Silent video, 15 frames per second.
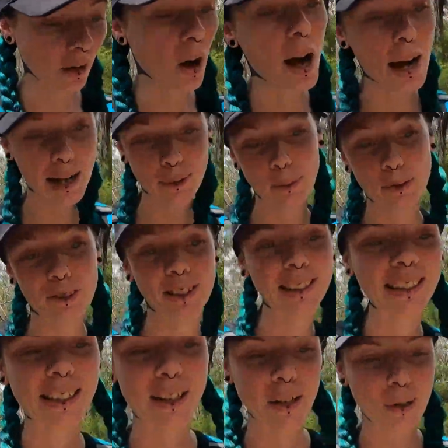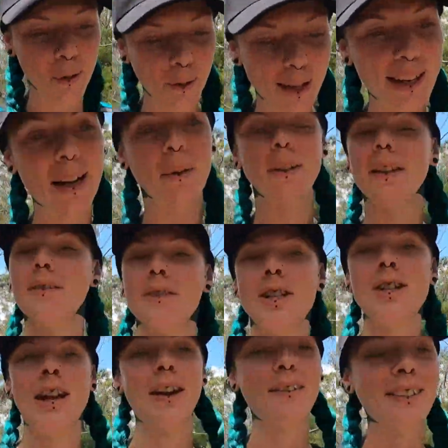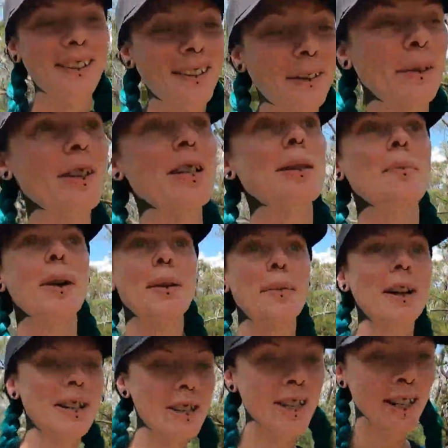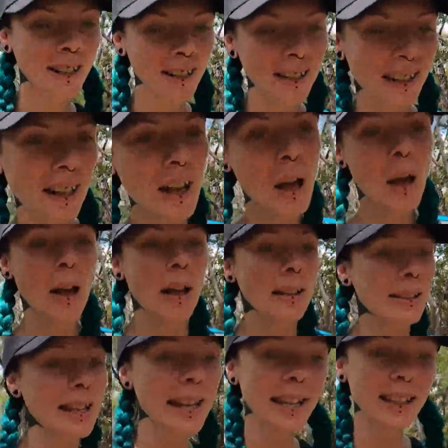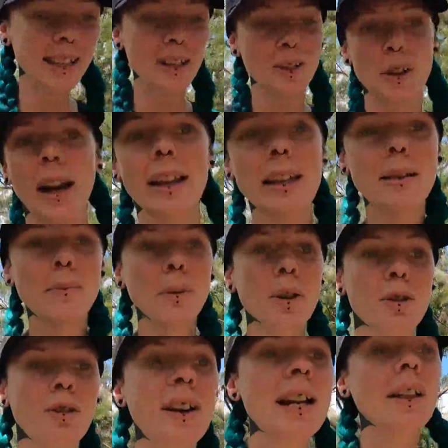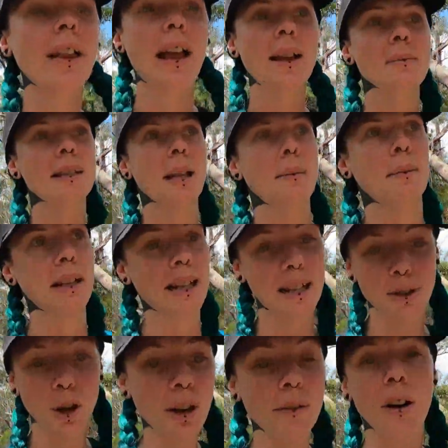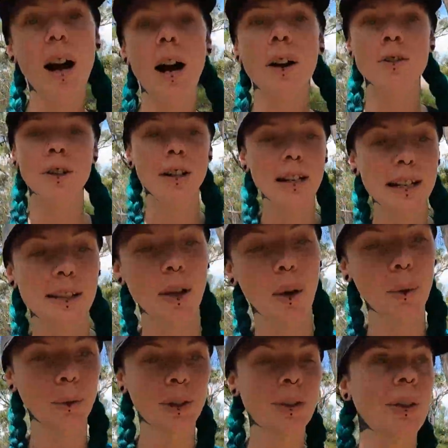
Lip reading: I would really enjoy and I would love to share with you, which is pretty much seeing the Australian bush reclaim something that's over 100 years old.